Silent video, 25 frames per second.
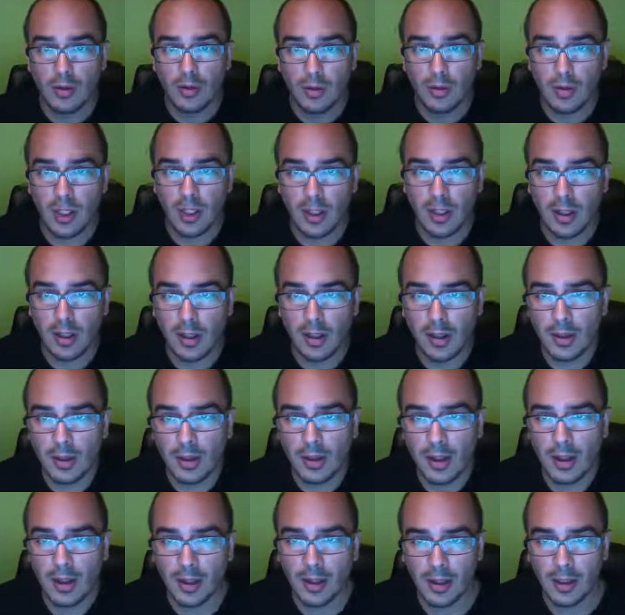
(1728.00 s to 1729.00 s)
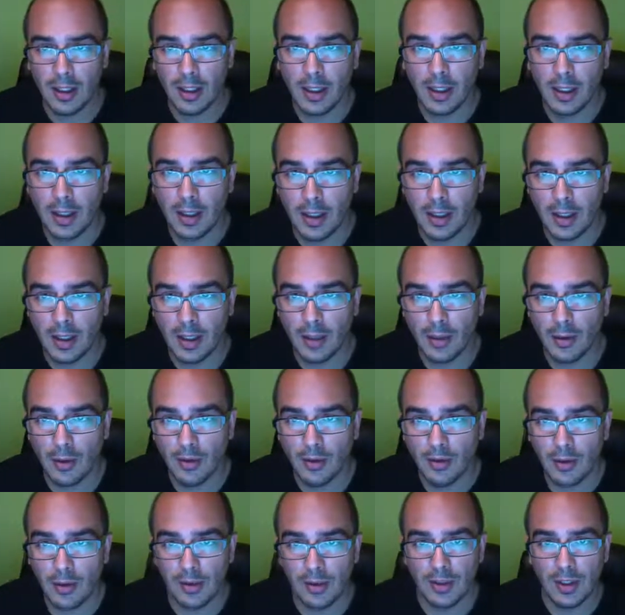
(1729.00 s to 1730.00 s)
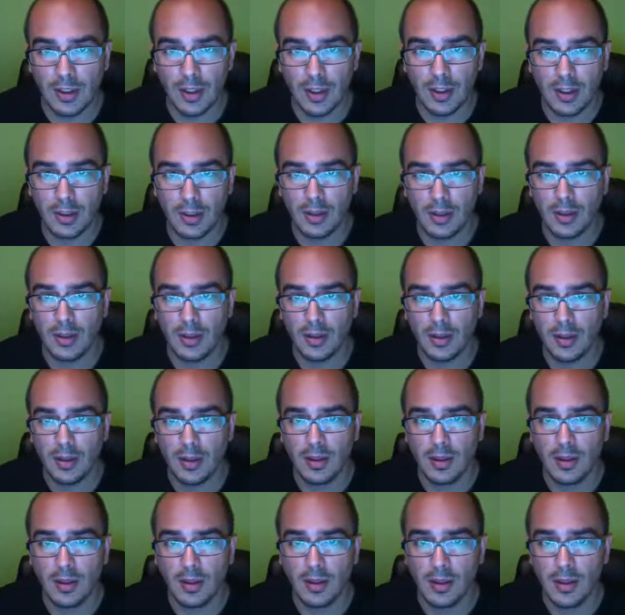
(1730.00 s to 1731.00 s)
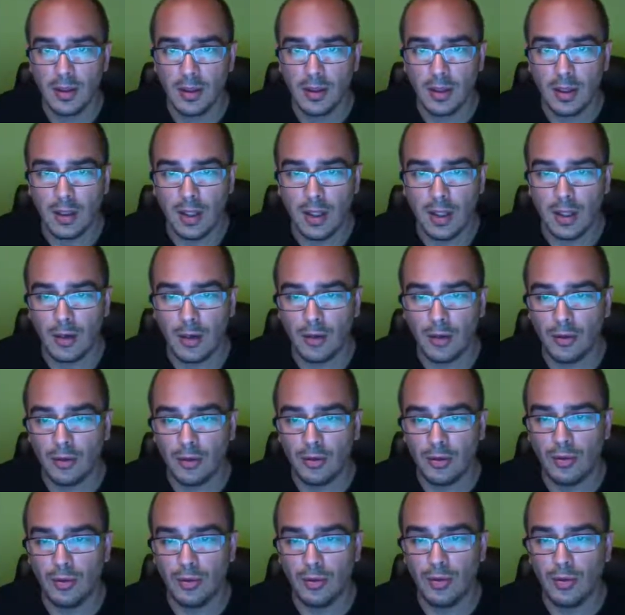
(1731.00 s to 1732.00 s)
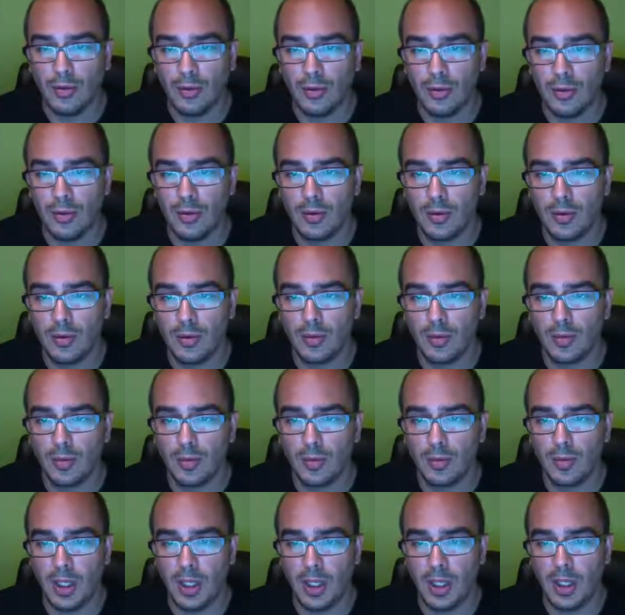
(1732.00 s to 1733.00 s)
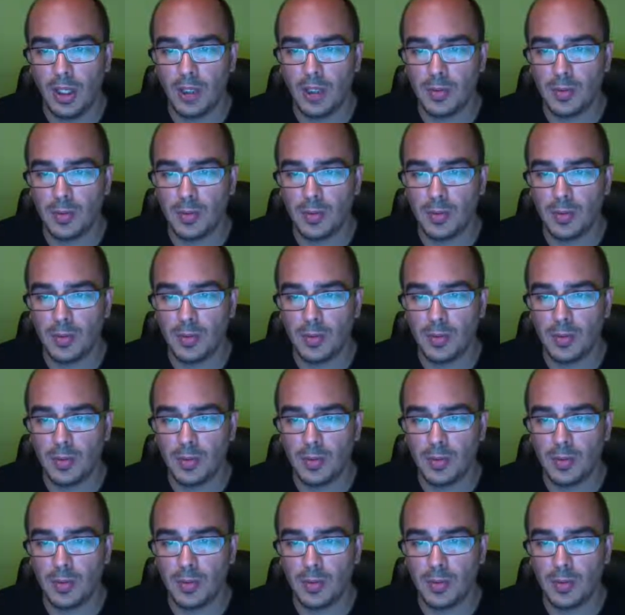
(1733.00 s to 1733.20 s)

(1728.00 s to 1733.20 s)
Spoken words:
when I click on that link and I go visit it, it goes to the page